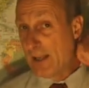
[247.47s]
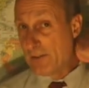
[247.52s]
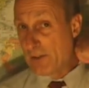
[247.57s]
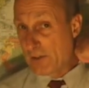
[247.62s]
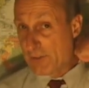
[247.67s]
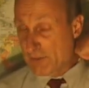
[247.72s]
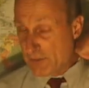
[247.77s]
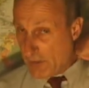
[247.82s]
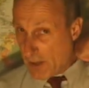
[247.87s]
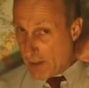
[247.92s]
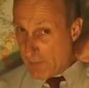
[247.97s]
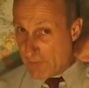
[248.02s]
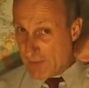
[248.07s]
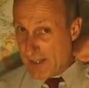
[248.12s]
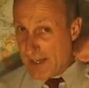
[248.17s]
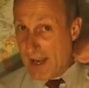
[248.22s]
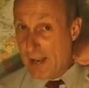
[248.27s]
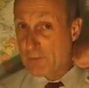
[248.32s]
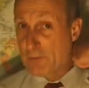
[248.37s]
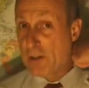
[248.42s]
The stuff
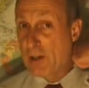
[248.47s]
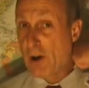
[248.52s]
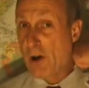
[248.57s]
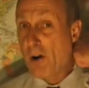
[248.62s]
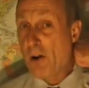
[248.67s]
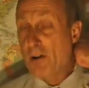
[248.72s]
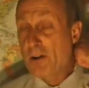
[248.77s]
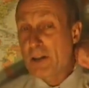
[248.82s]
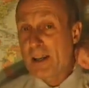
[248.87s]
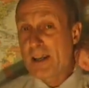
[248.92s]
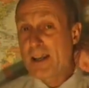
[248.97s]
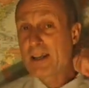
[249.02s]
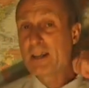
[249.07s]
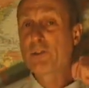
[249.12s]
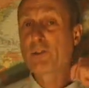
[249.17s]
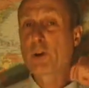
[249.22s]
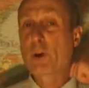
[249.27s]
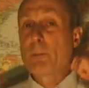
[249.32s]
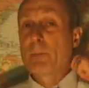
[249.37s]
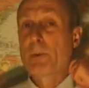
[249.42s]
that FDR did
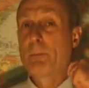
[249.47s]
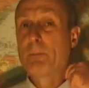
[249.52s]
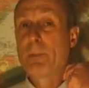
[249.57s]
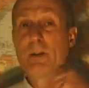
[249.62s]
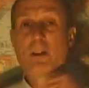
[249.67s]
in terms of